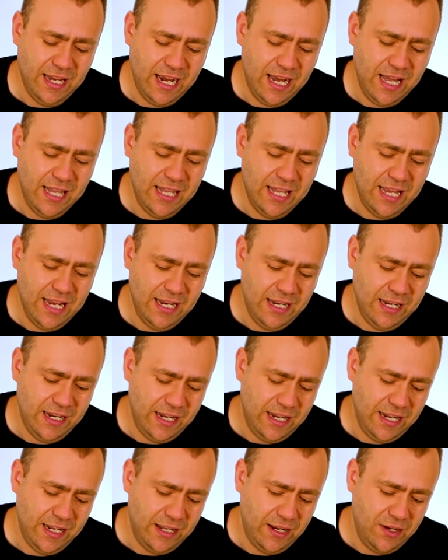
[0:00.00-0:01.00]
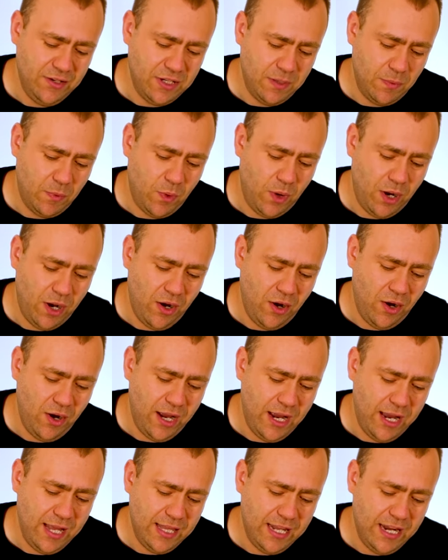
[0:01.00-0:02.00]
And then goes up quite
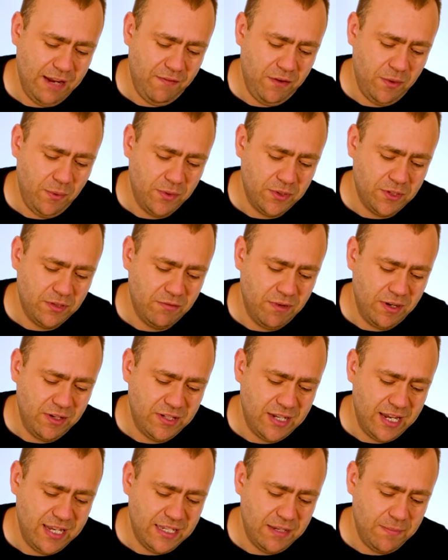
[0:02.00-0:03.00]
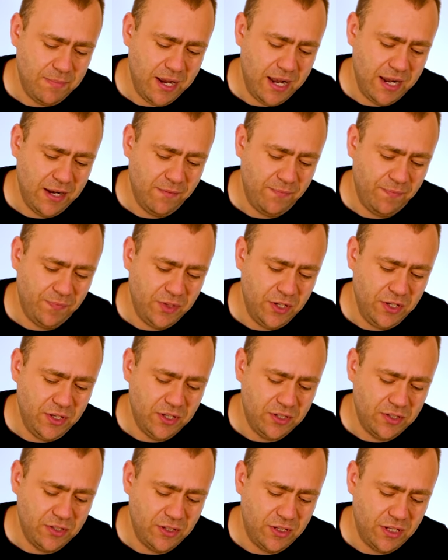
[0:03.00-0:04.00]
high. And then if you want to rotate it down, you
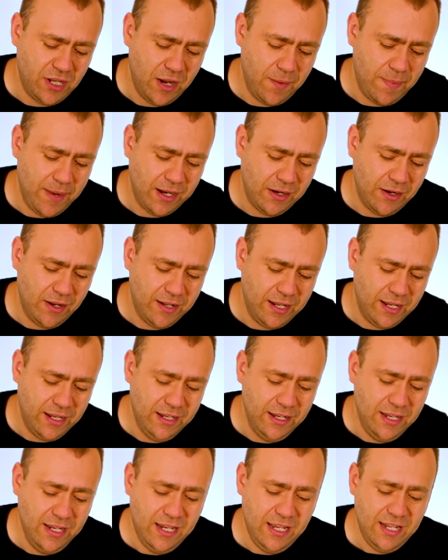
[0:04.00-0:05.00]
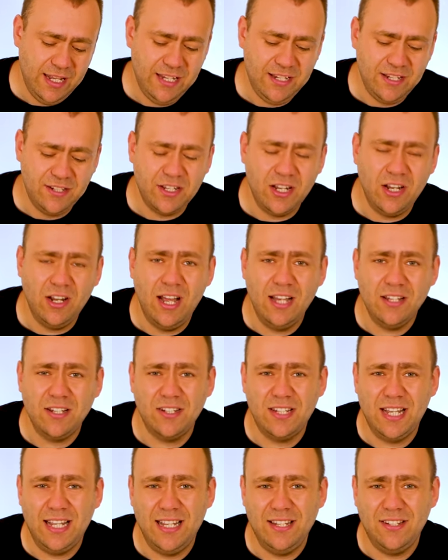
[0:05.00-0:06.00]
just go back like that. This is the, as I
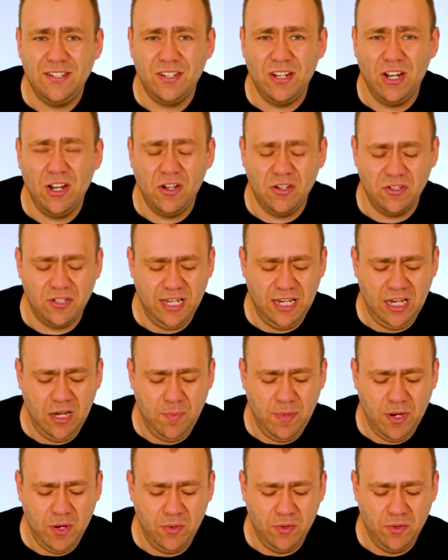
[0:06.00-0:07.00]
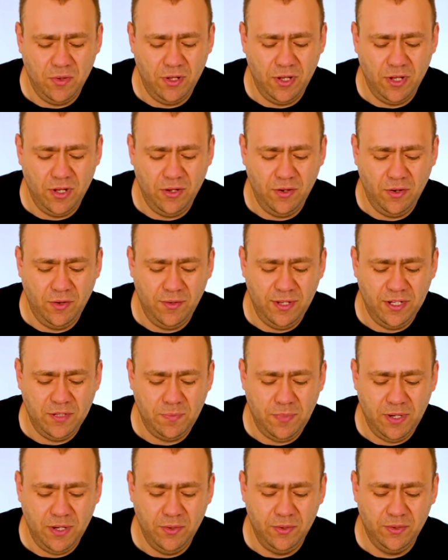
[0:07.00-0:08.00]
said, this is the last thing you build on the on this
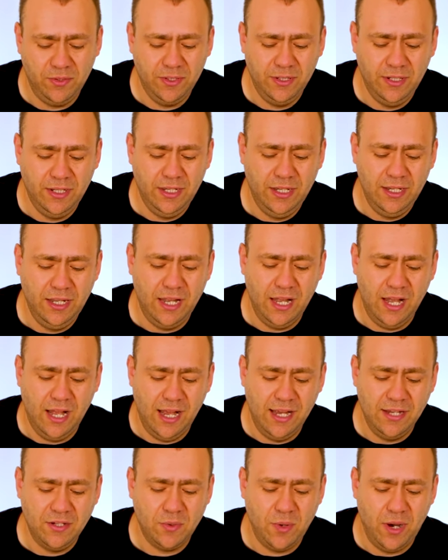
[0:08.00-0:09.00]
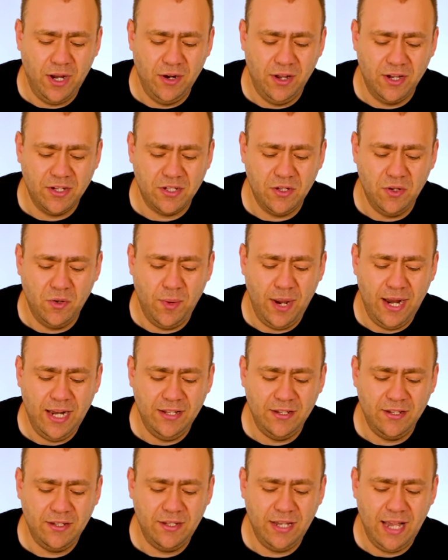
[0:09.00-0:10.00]
build. Uh, it's quite a nice little
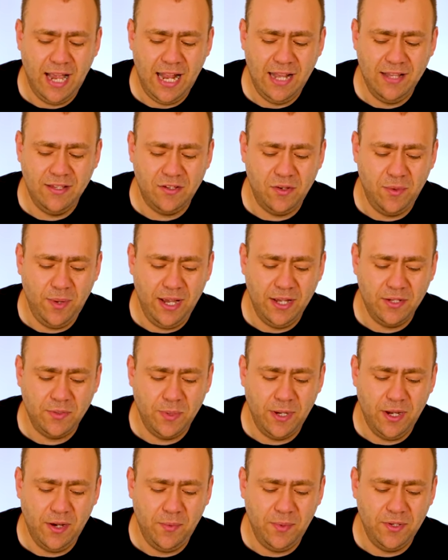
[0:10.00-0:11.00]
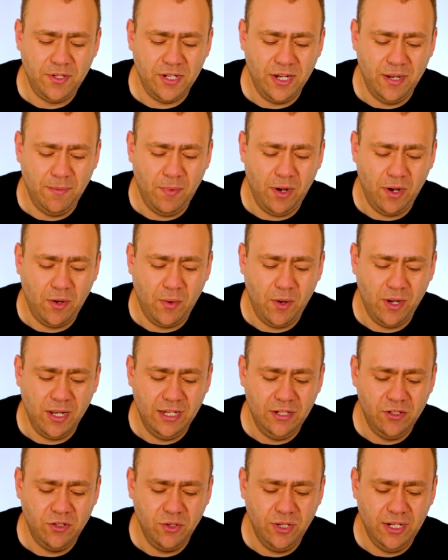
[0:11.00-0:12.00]
end end to it as well, which um, I
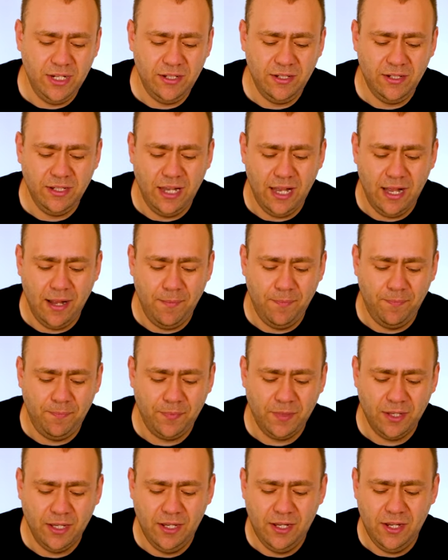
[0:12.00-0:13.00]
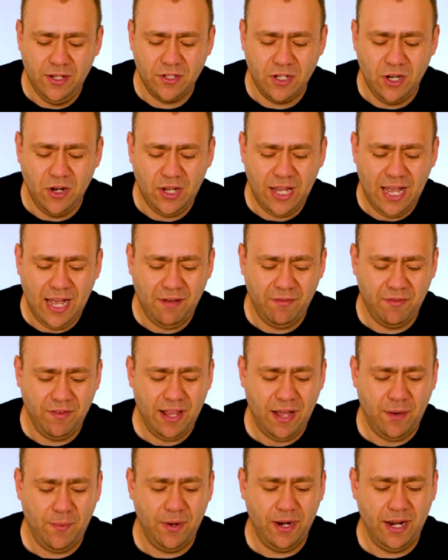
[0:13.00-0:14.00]
quite enjoyed. Um, so look out for
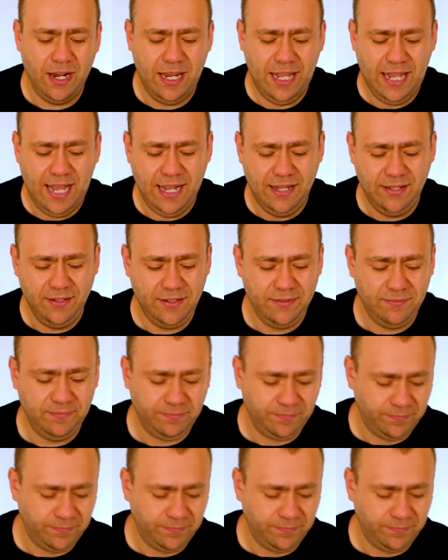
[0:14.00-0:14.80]
that one at the end.